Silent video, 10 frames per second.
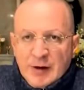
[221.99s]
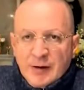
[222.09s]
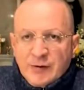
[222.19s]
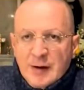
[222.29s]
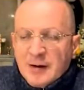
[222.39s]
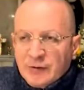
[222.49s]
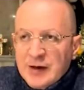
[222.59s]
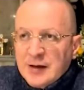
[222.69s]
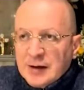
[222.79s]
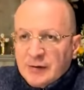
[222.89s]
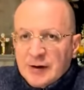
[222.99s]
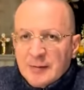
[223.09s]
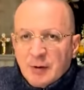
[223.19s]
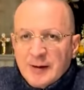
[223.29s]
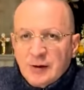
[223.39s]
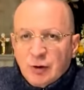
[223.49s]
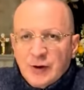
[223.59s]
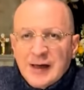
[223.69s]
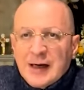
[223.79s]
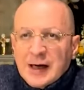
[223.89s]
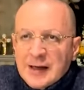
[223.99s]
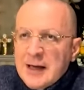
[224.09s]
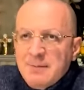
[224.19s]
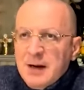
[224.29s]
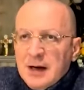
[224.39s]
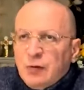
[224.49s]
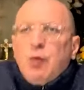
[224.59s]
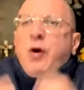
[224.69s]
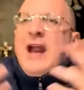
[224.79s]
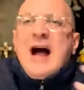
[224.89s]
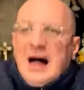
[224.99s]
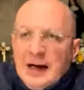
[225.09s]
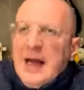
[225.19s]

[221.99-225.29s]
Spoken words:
holy virgins, holy monks, holy pastors in the church.